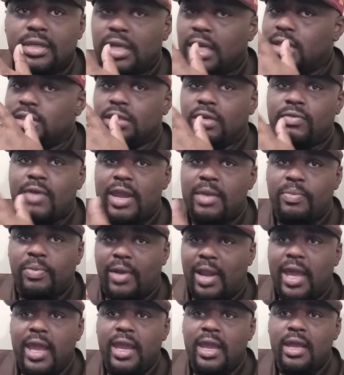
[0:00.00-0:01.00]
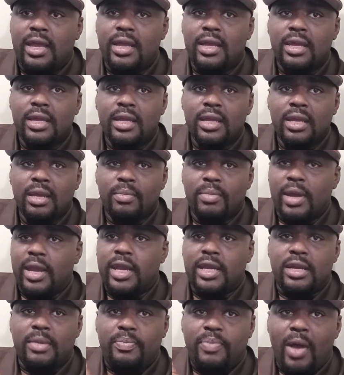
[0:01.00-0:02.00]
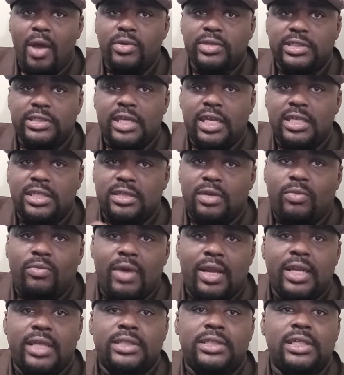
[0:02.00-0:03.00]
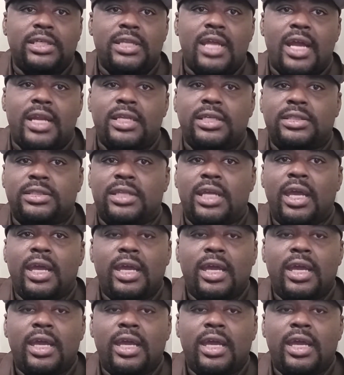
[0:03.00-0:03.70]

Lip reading: He's a great player, but in the postseason, what has he done?